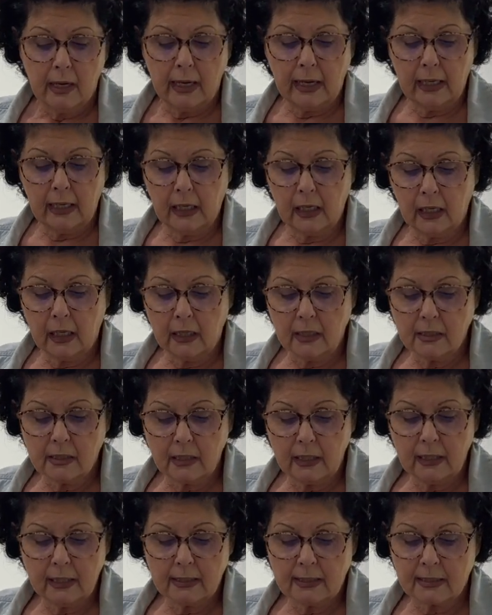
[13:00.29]
and
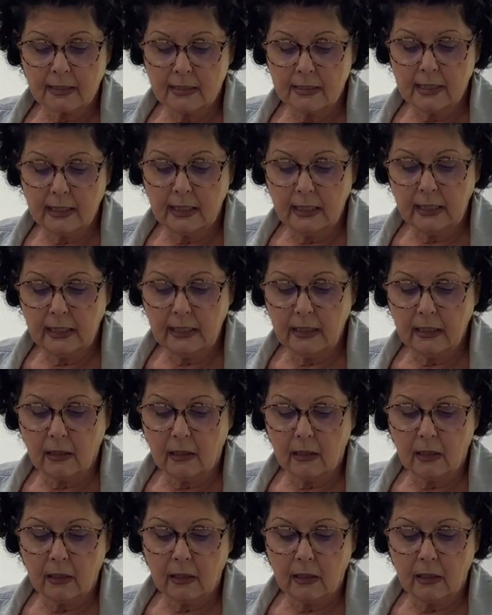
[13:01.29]
it's the